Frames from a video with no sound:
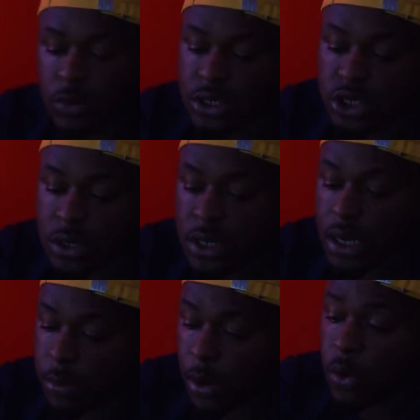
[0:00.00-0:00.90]
real street
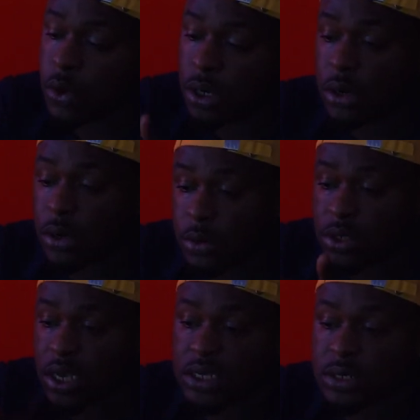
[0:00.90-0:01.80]
nigga, bro literally was
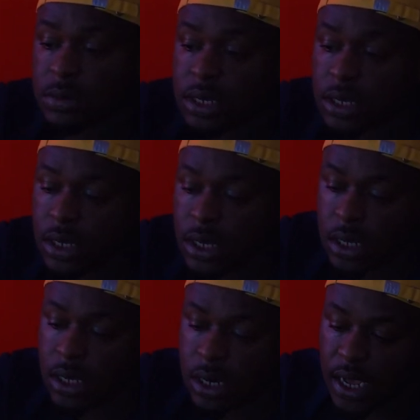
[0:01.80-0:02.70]
catching me.
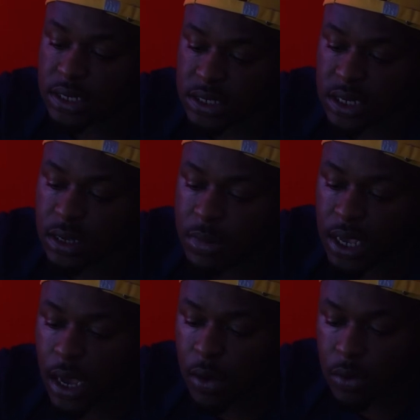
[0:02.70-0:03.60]
like seeing
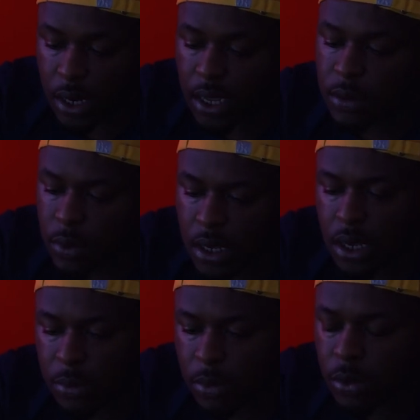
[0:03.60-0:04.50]
me out, like,
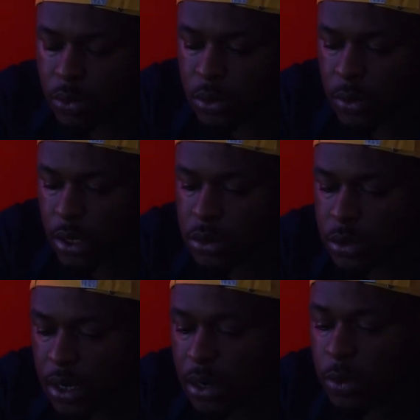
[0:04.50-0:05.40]
yeah, bro, we going
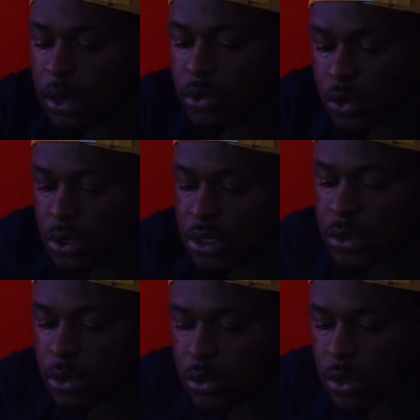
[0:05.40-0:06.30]
to do this, we're
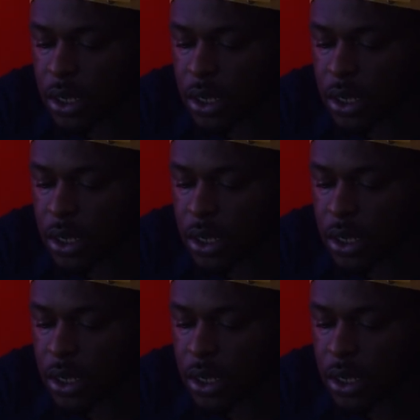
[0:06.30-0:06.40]
going to do